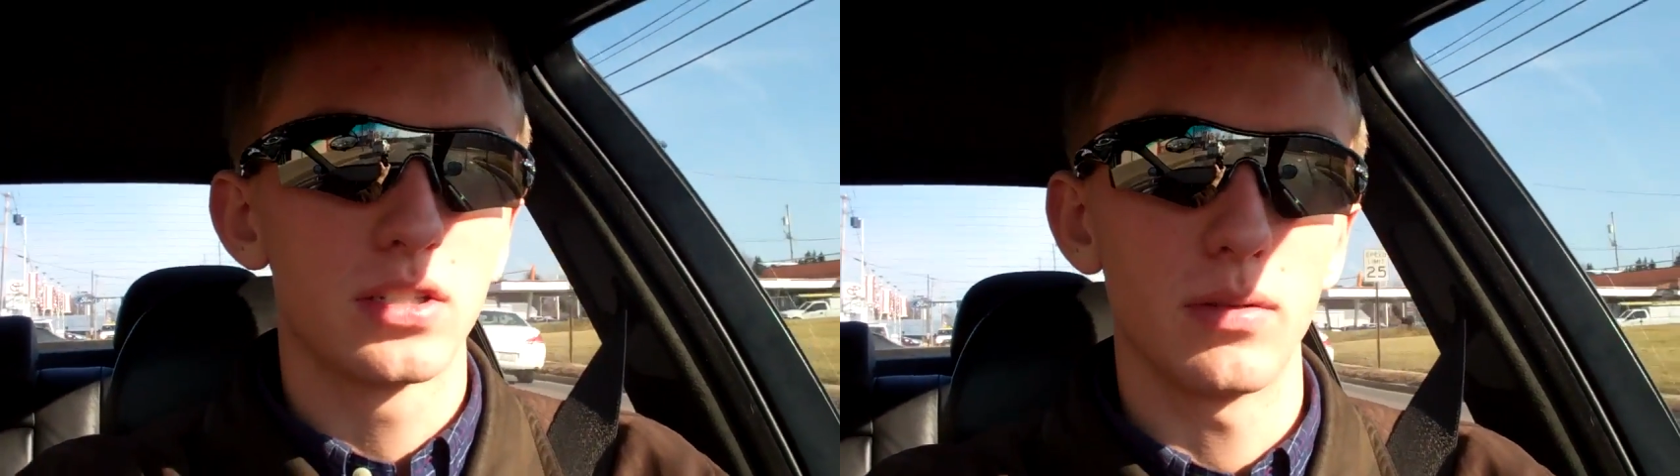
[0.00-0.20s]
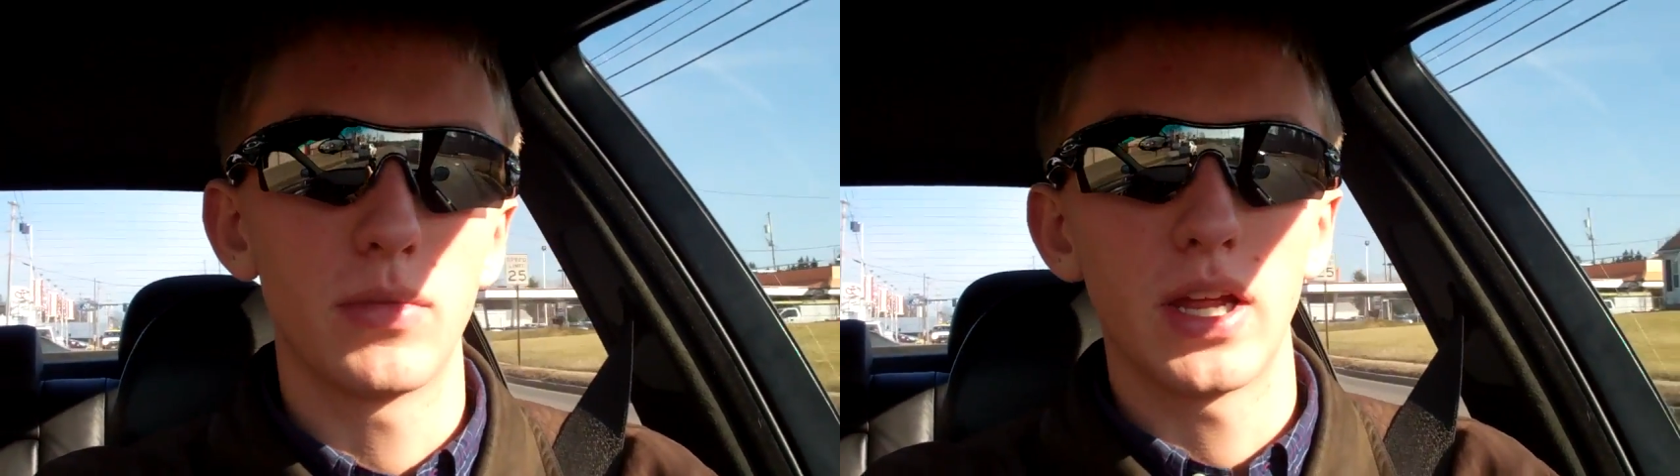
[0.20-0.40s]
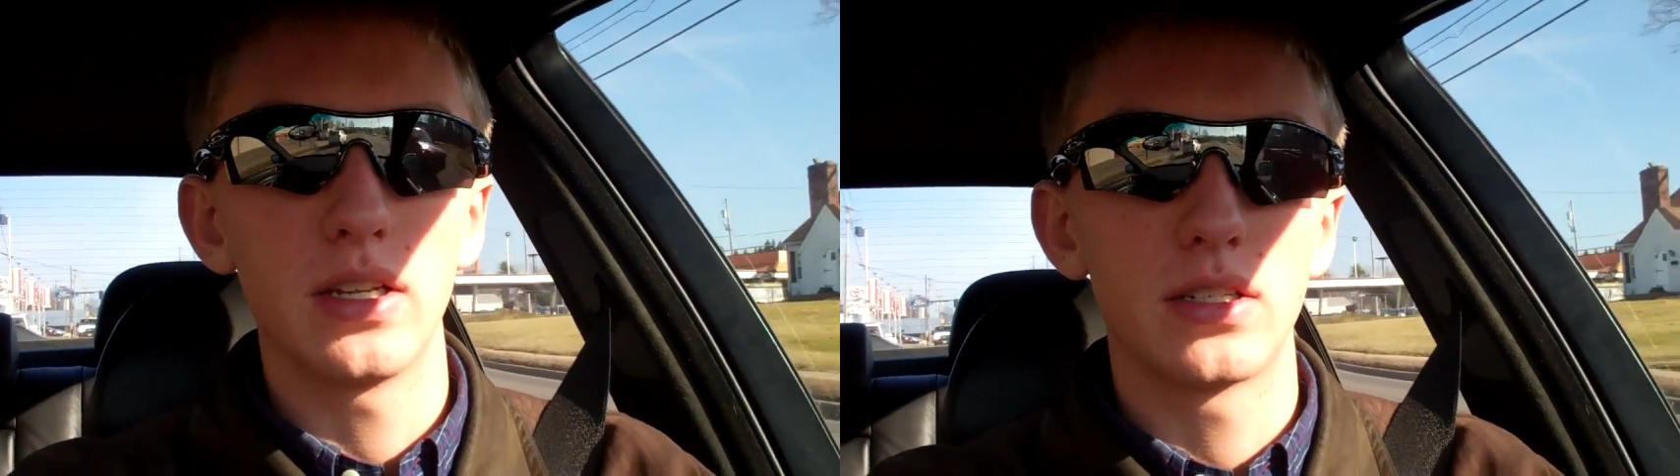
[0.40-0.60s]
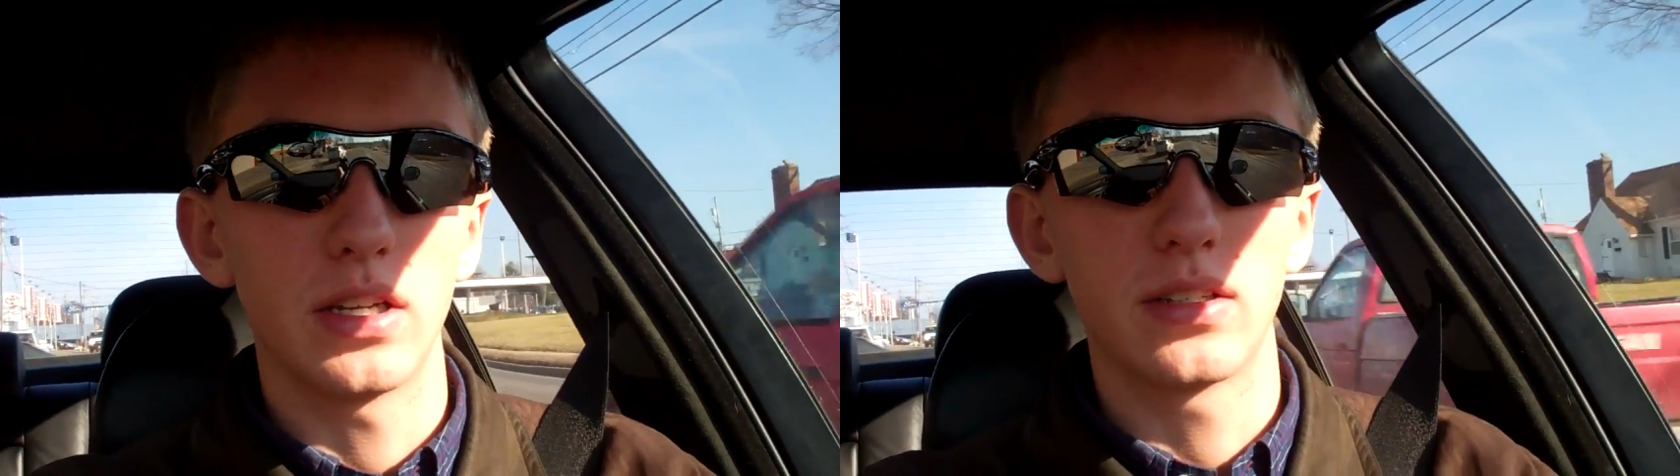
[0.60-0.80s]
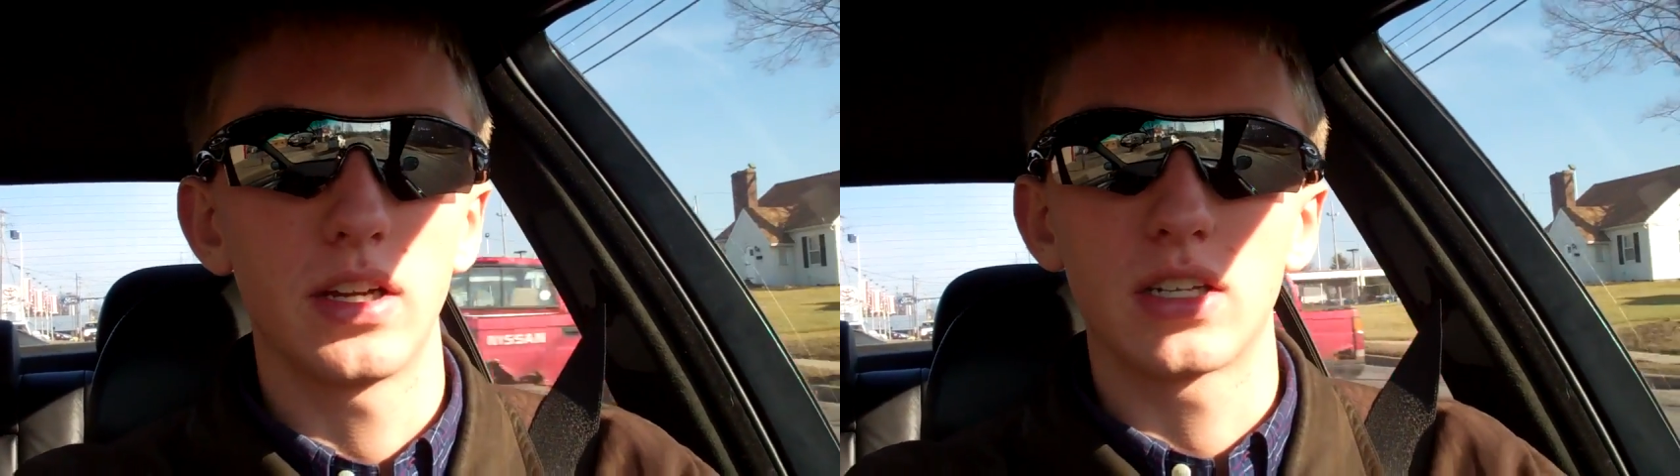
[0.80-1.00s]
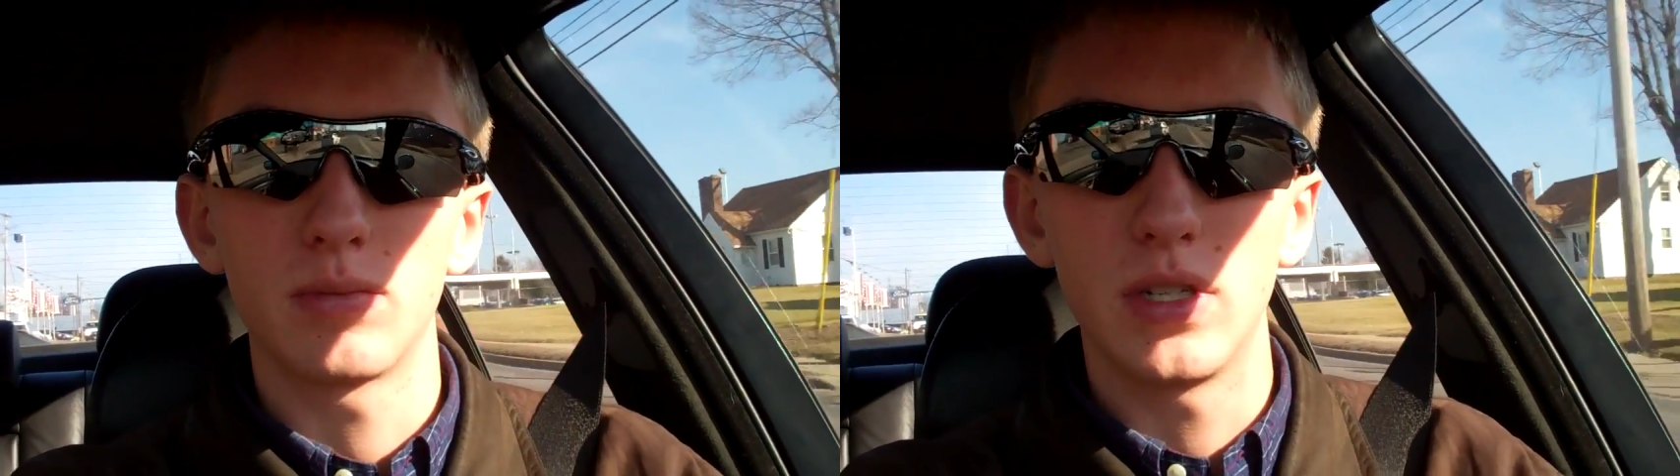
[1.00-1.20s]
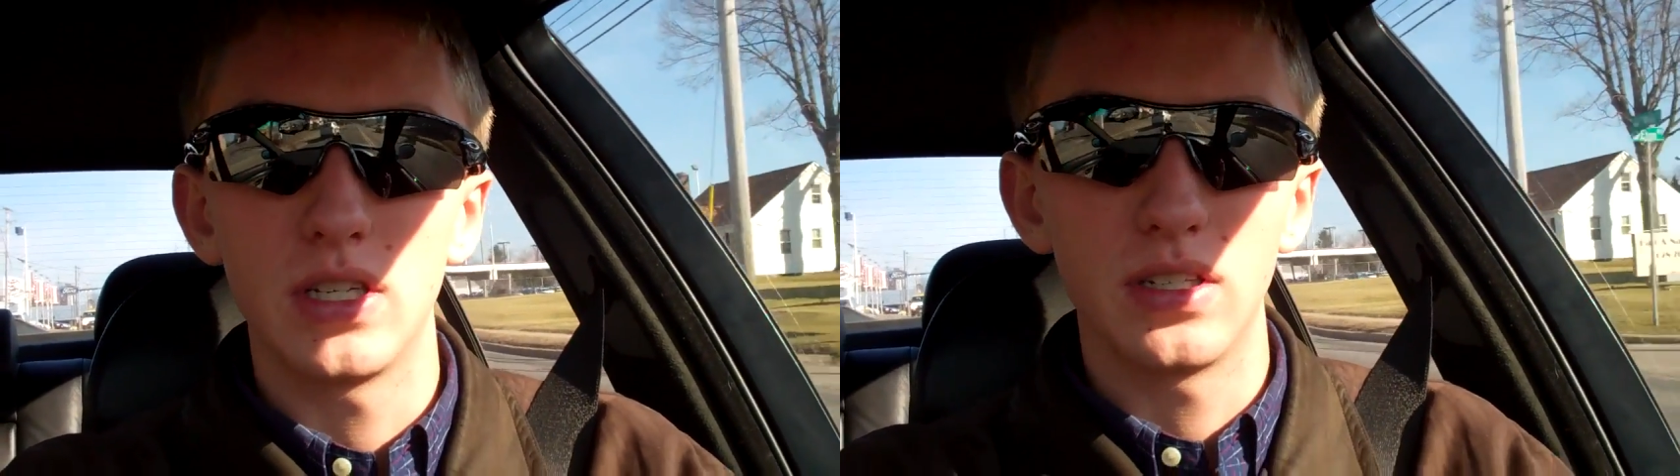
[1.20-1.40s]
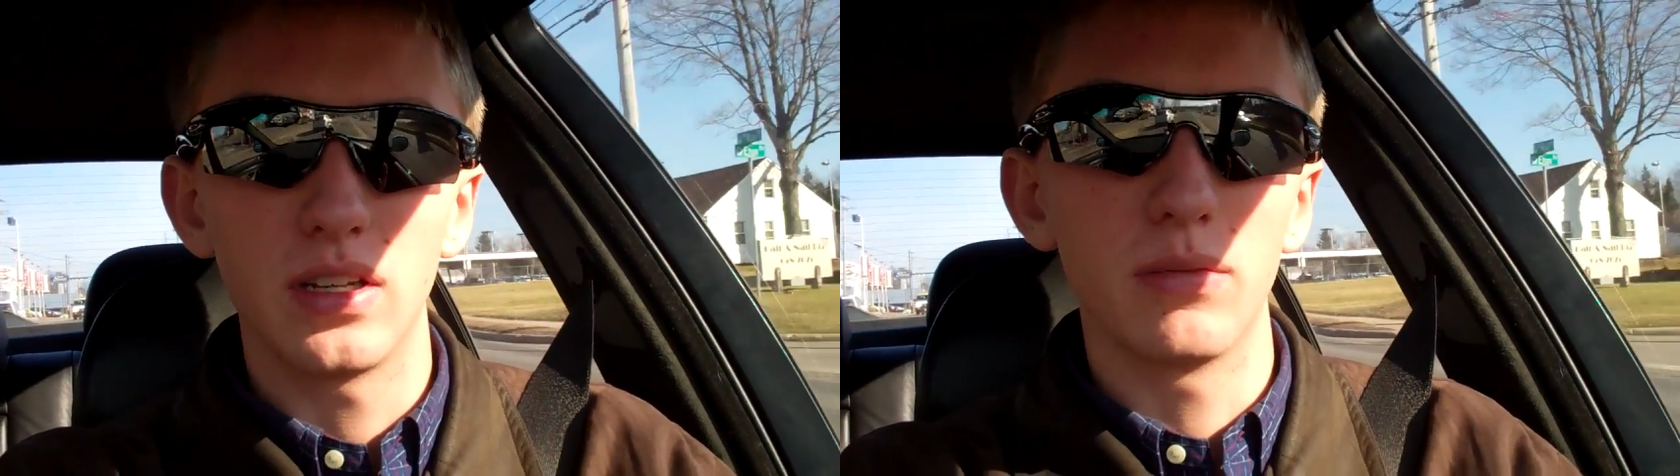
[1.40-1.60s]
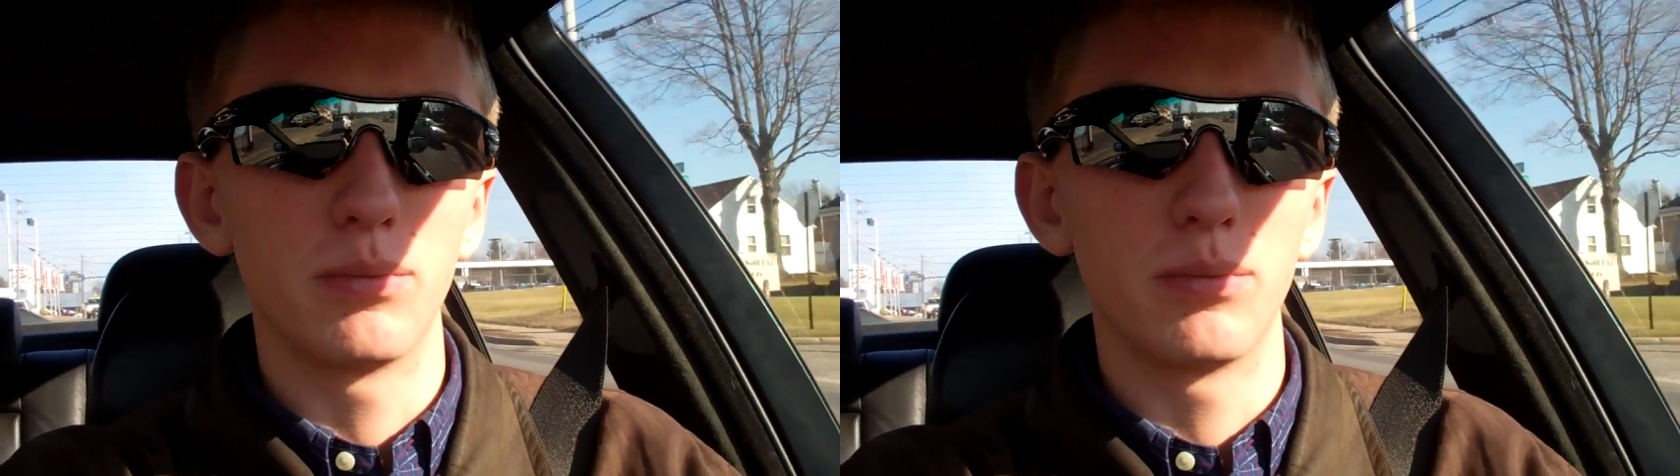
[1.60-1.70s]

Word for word: Some days it takes me,